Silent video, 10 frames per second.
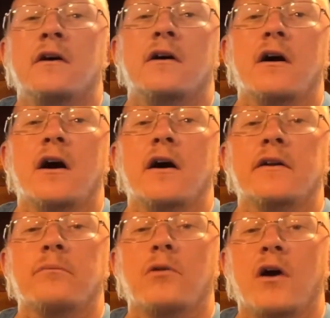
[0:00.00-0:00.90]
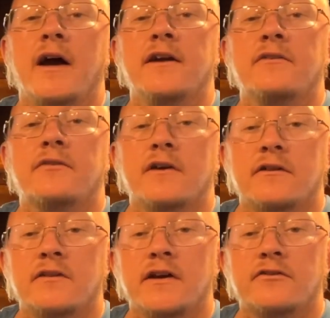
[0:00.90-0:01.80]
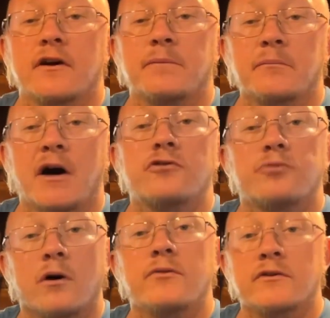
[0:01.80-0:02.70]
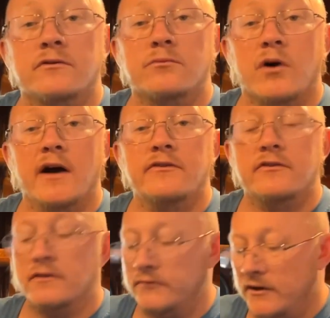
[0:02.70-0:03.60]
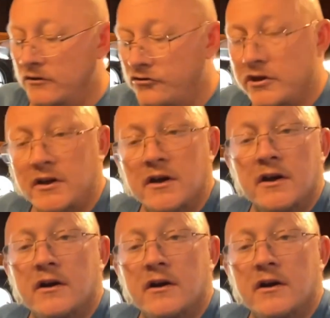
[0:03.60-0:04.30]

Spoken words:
an appliance that takes up about 1200 watts of energy.